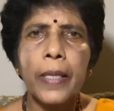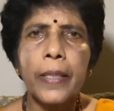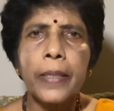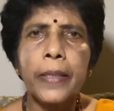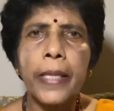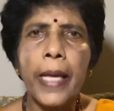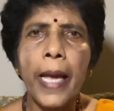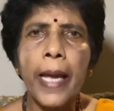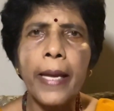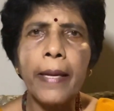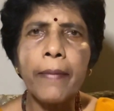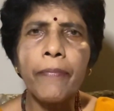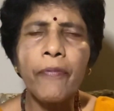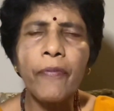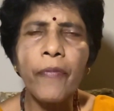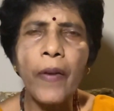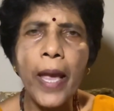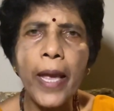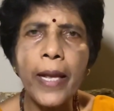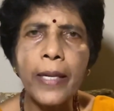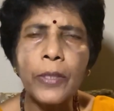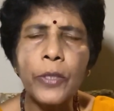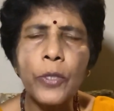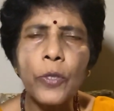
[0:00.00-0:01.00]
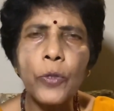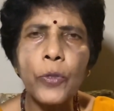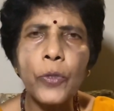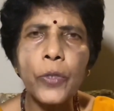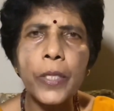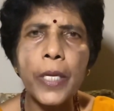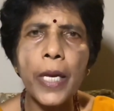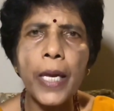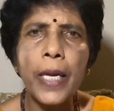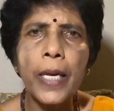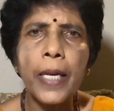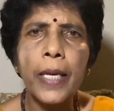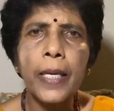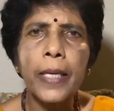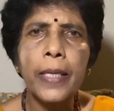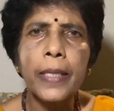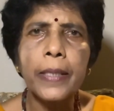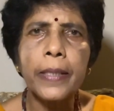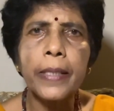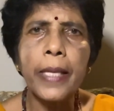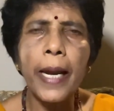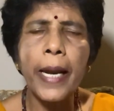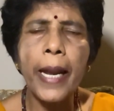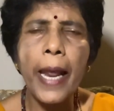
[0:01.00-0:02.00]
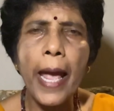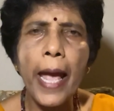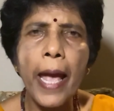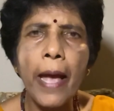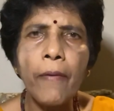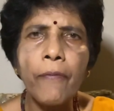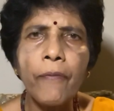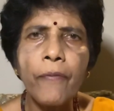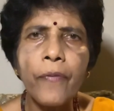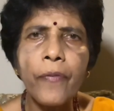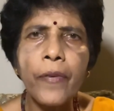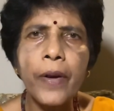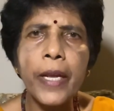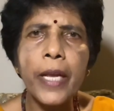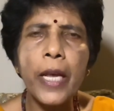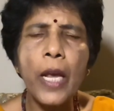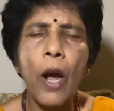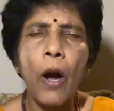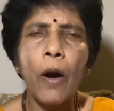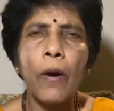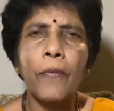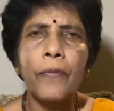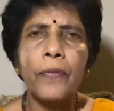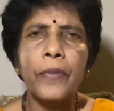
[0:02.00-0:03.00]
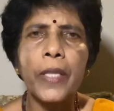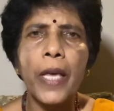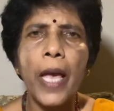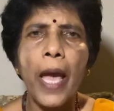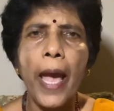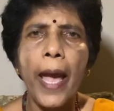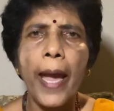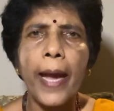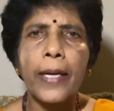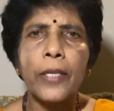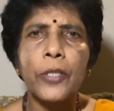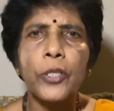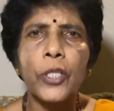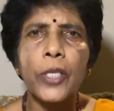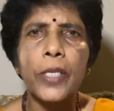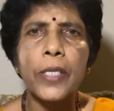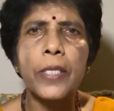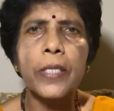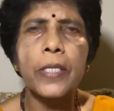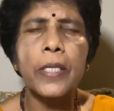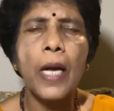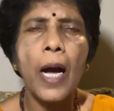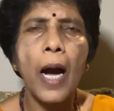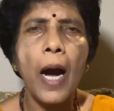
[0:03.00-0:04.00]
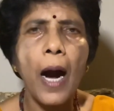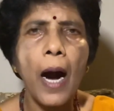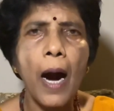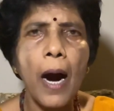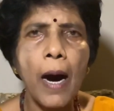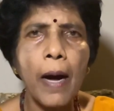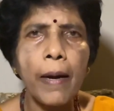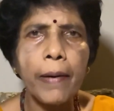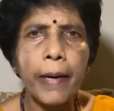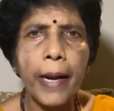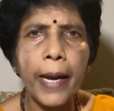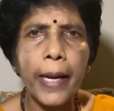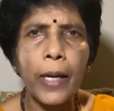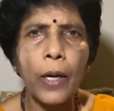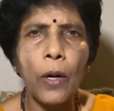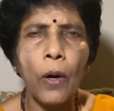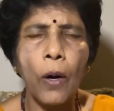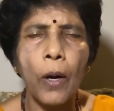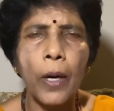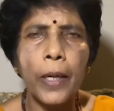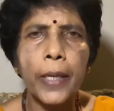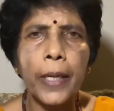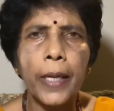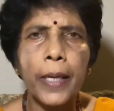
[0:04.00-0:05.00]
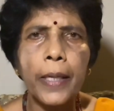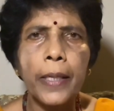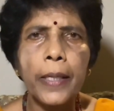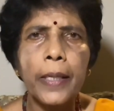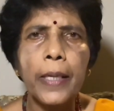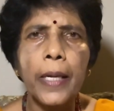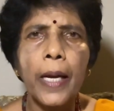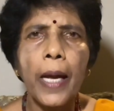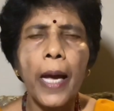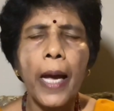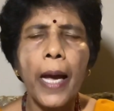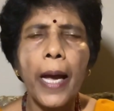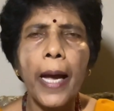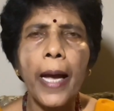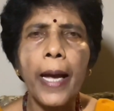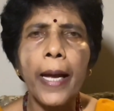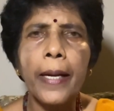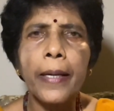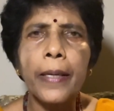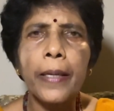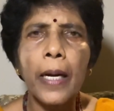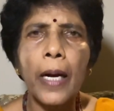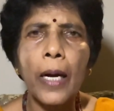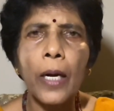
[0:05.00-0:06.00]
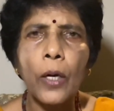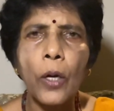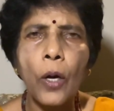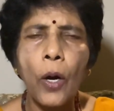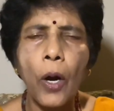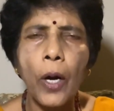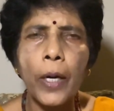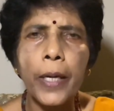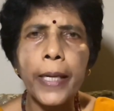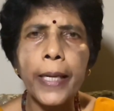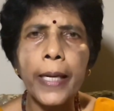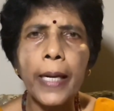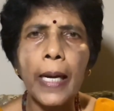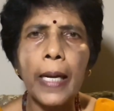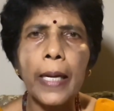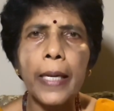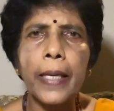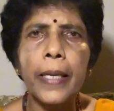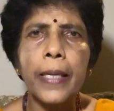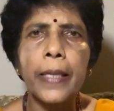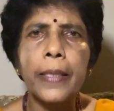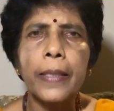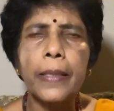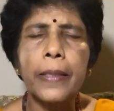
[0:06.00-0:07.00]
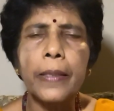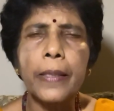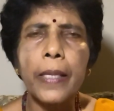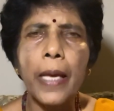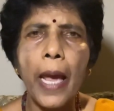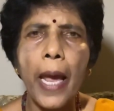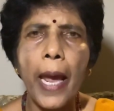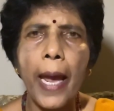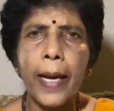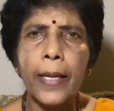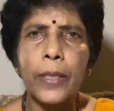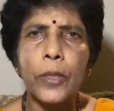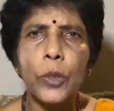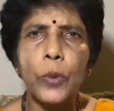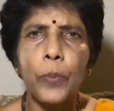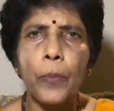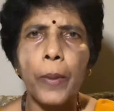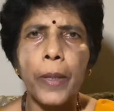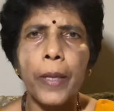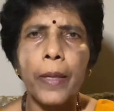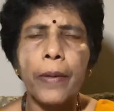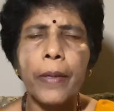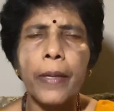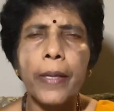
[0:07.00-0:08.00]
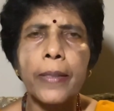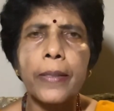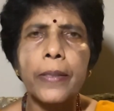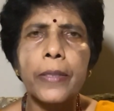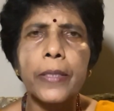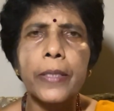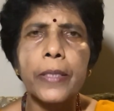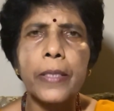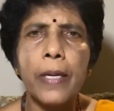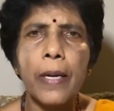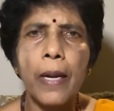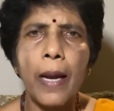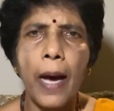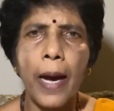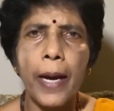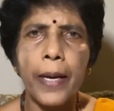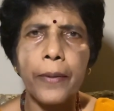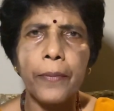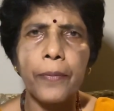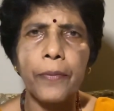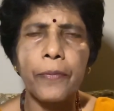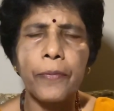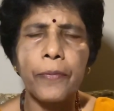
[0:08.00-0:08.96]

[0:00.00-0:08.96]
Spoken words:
They fail to see that every of their actions are recorded and accordingly they experience life.